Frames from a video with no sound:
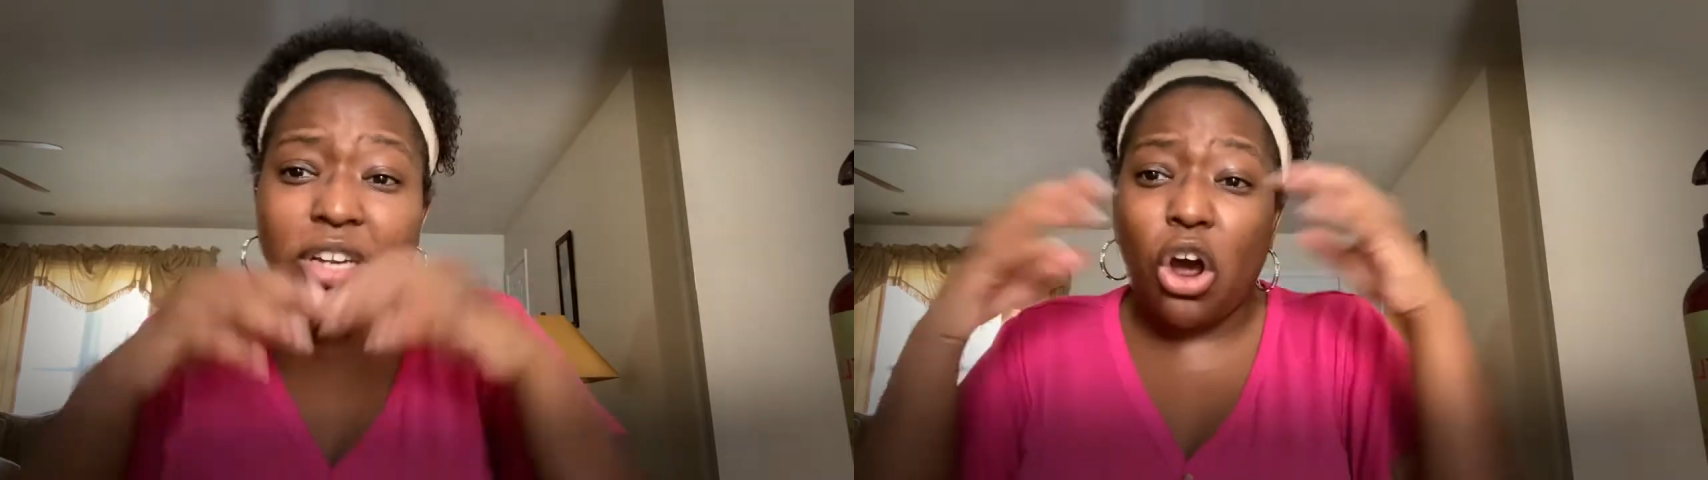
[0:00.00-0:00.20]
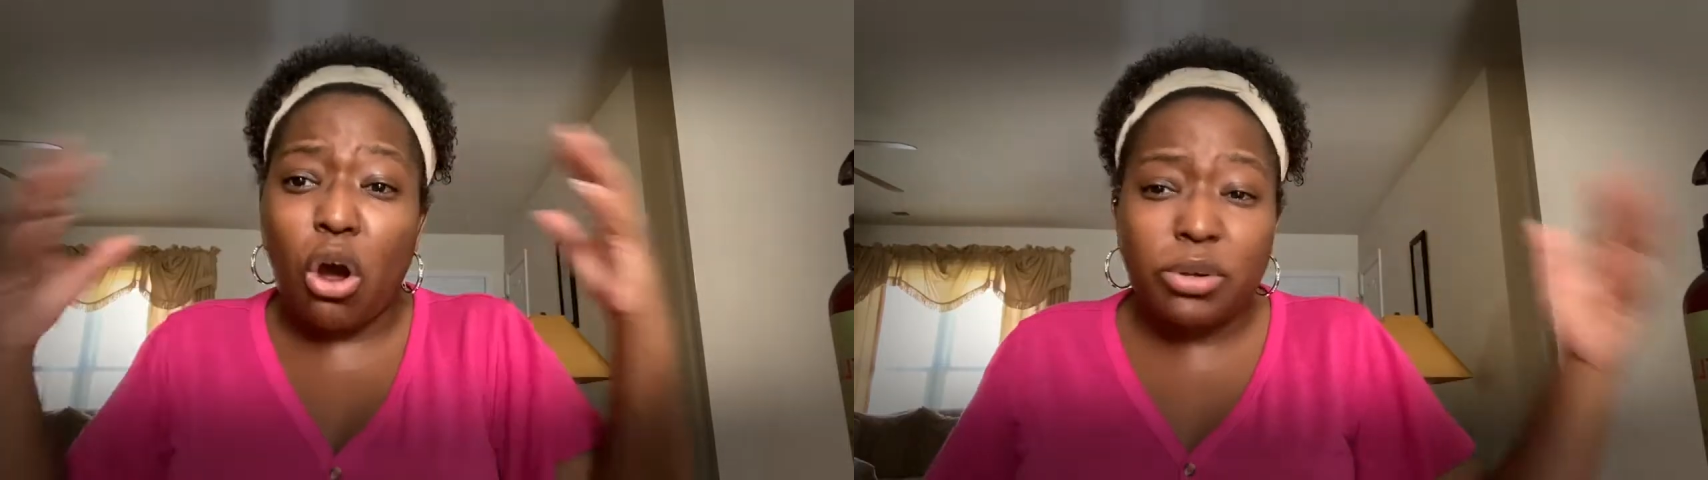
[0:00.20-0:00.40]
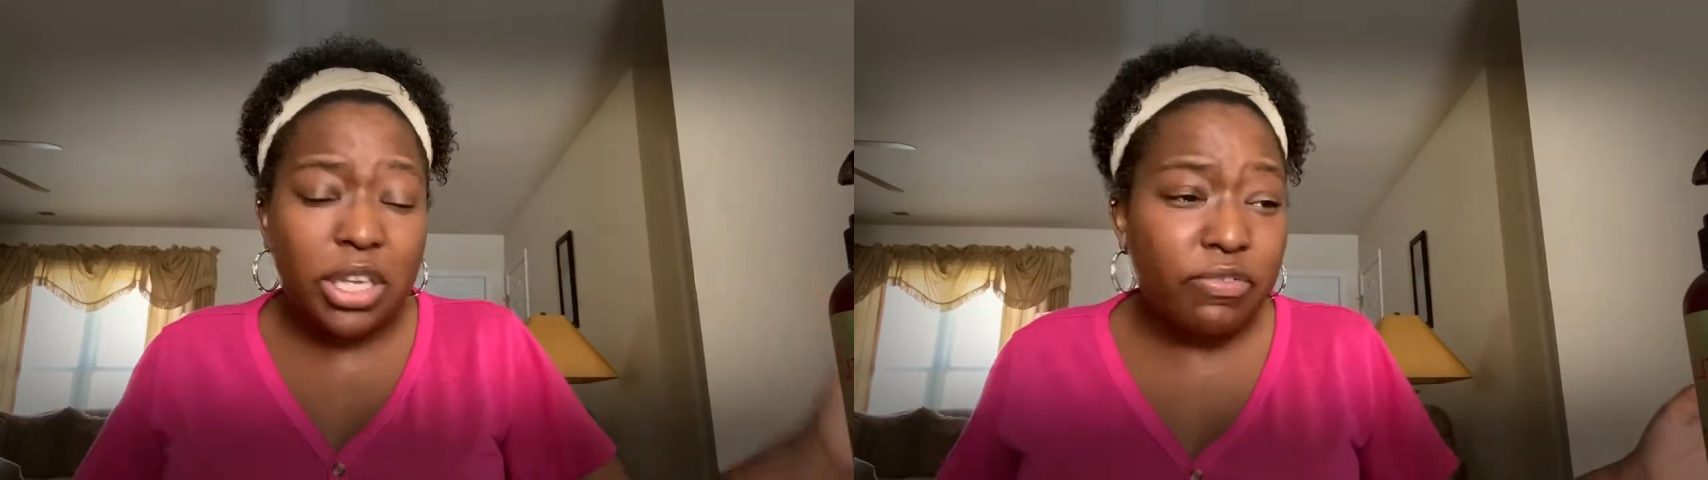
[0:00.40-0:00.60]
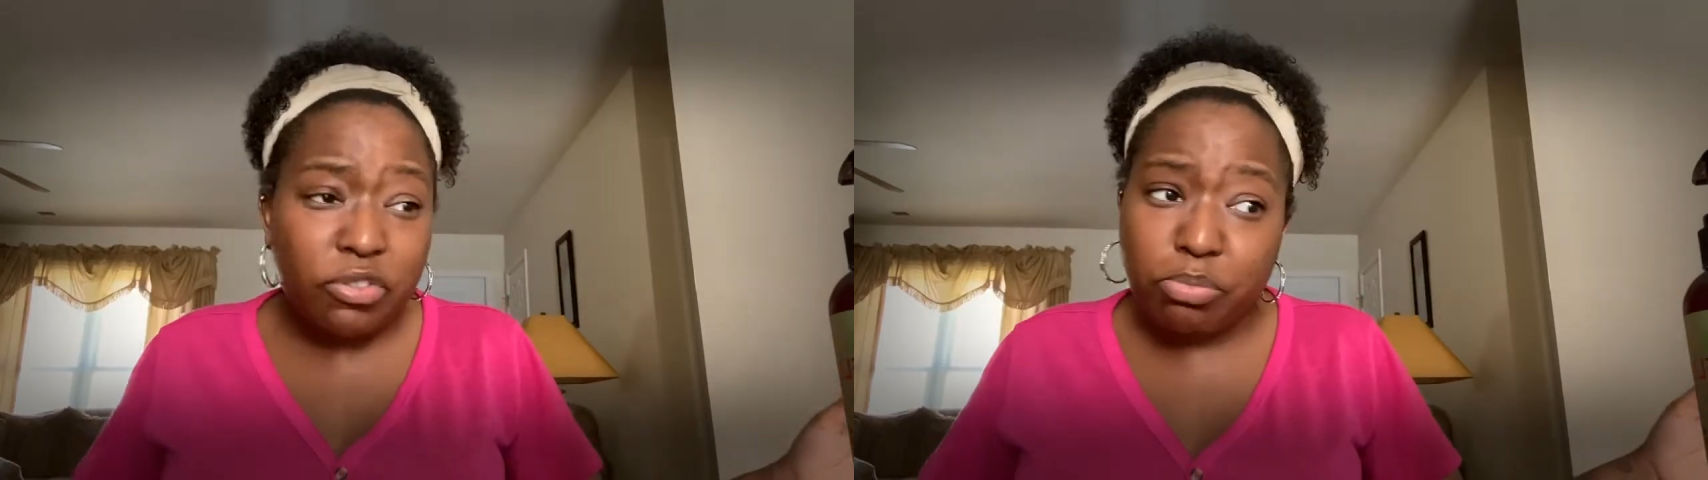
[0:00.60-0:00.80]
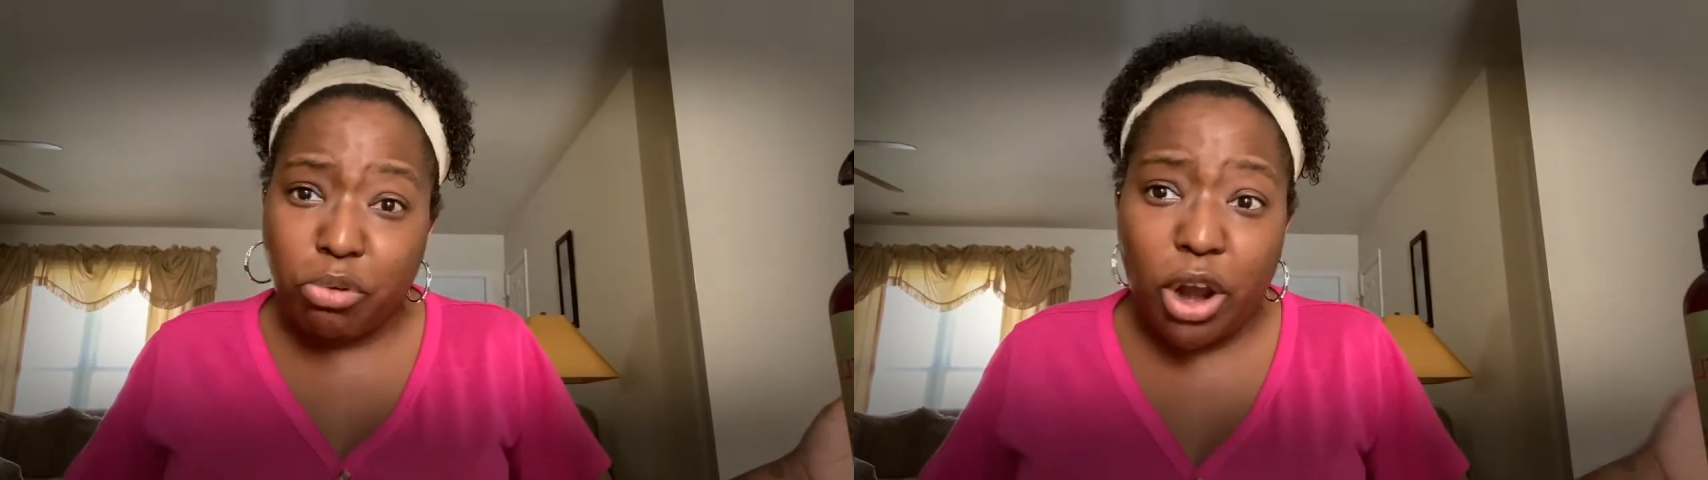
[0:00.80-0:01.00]
And I always have
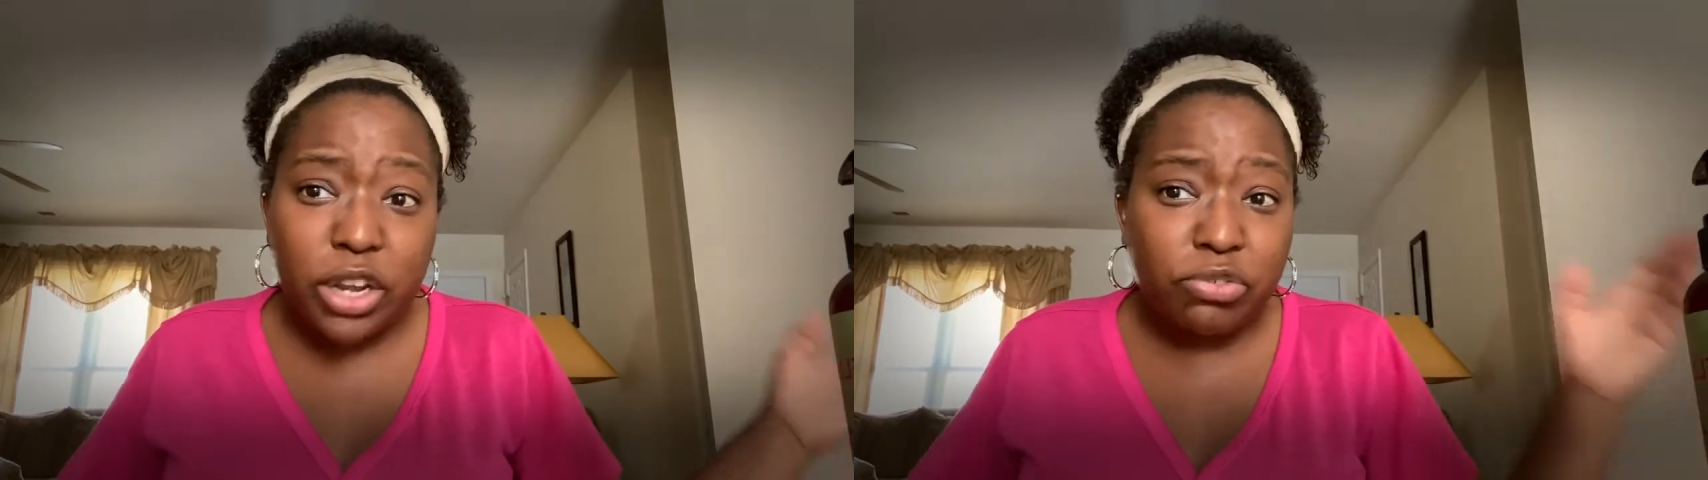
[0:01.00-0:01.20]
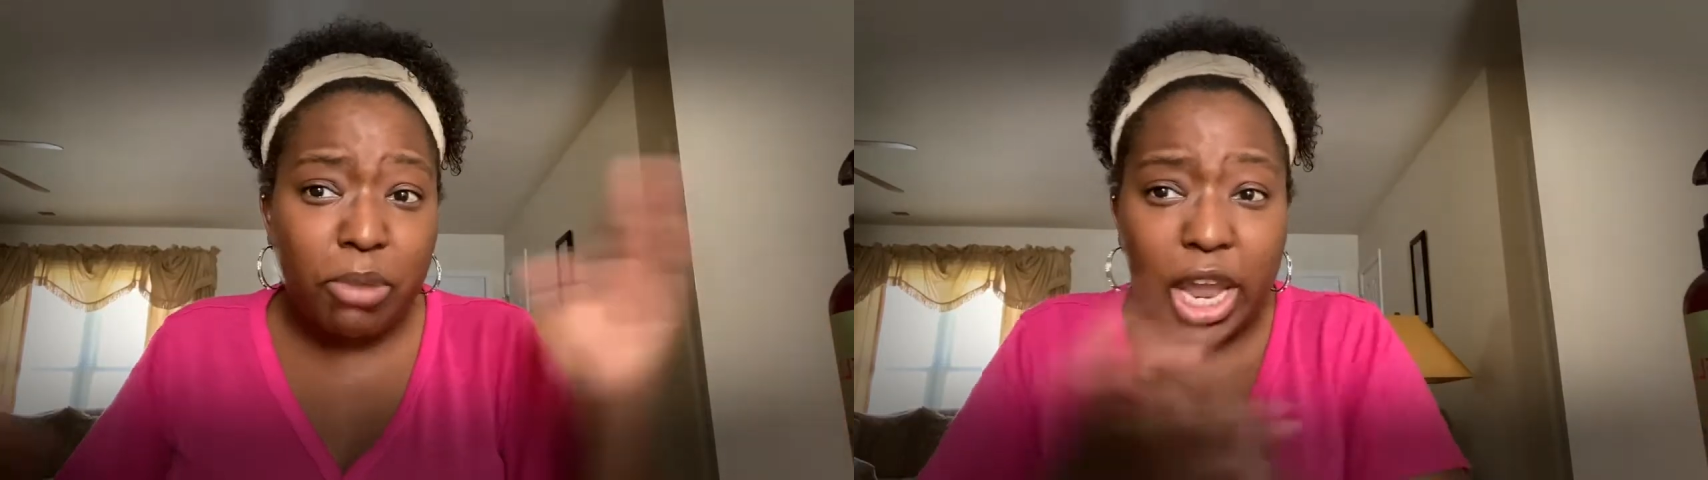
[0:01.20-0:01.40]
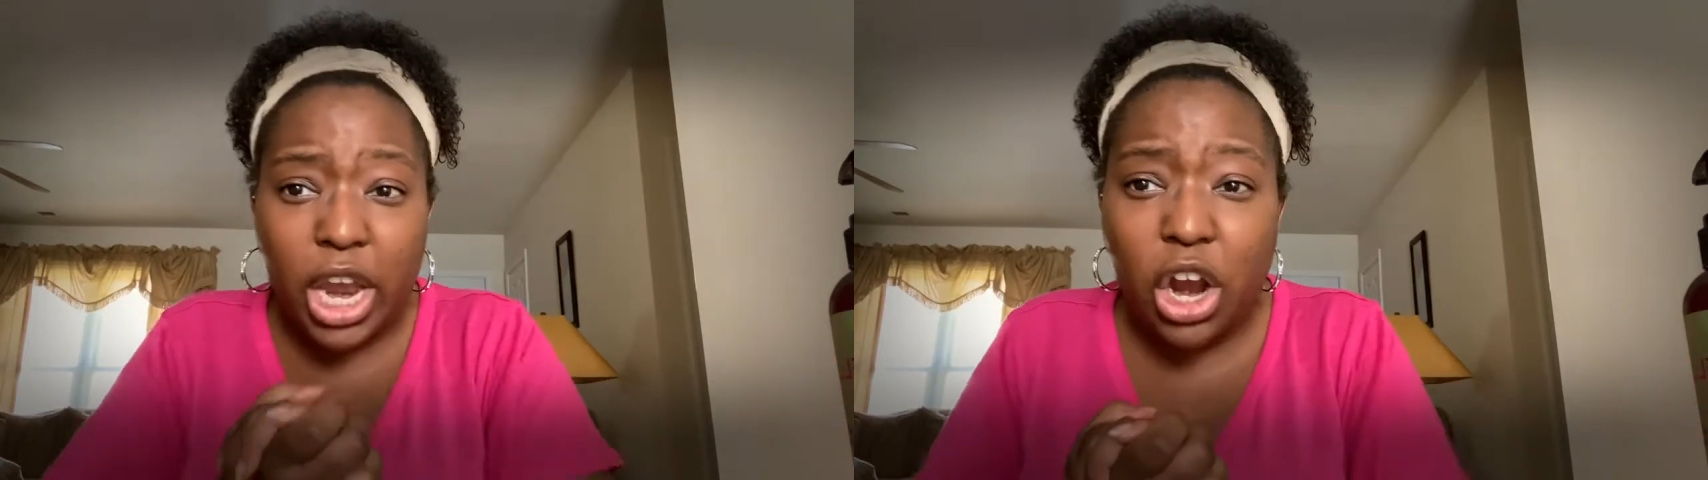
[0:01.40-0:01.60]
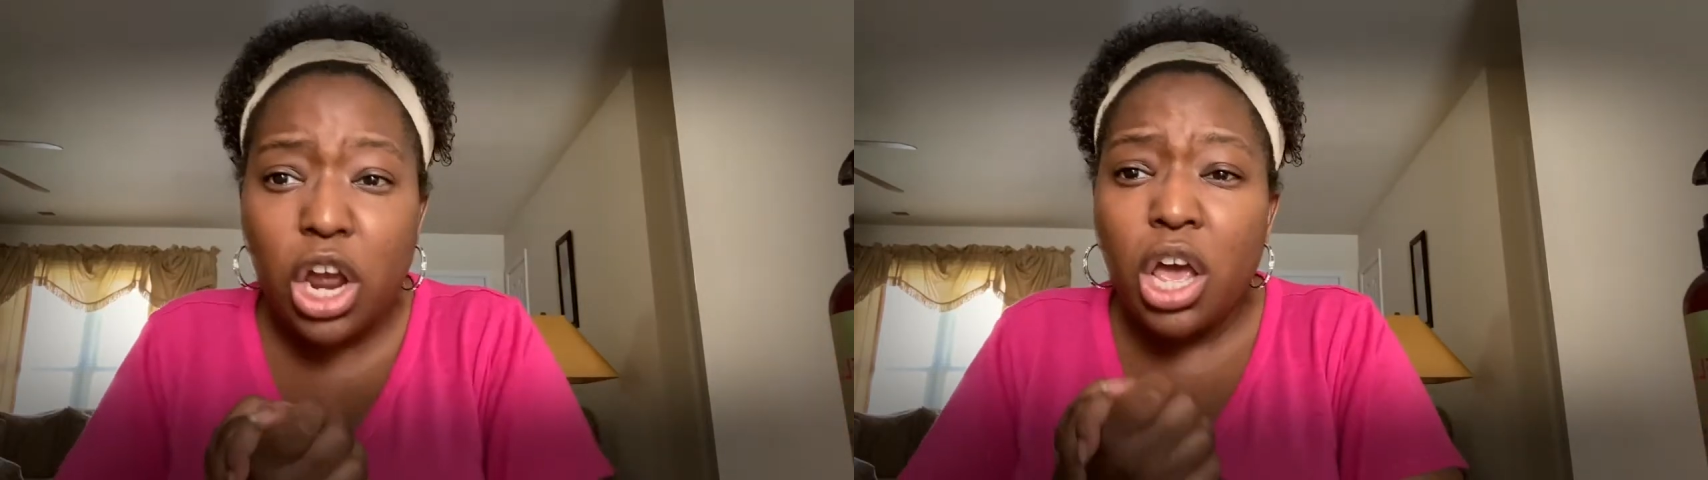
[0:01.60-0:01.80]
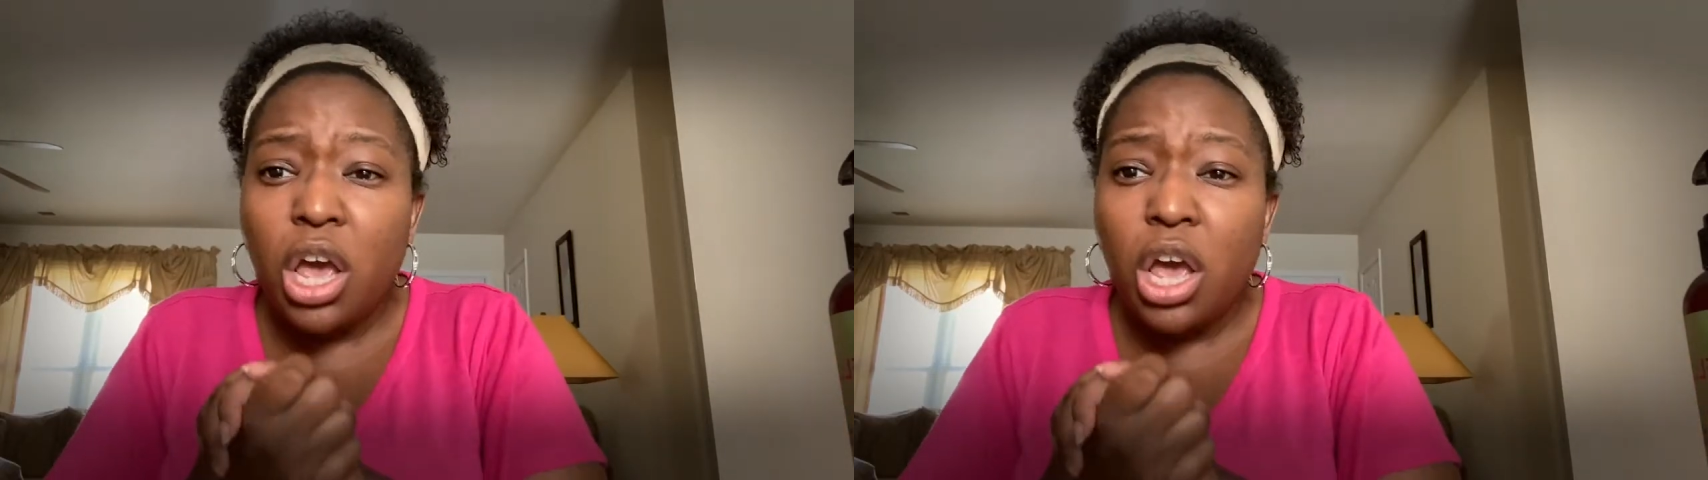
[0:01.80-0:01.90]
different products for my hair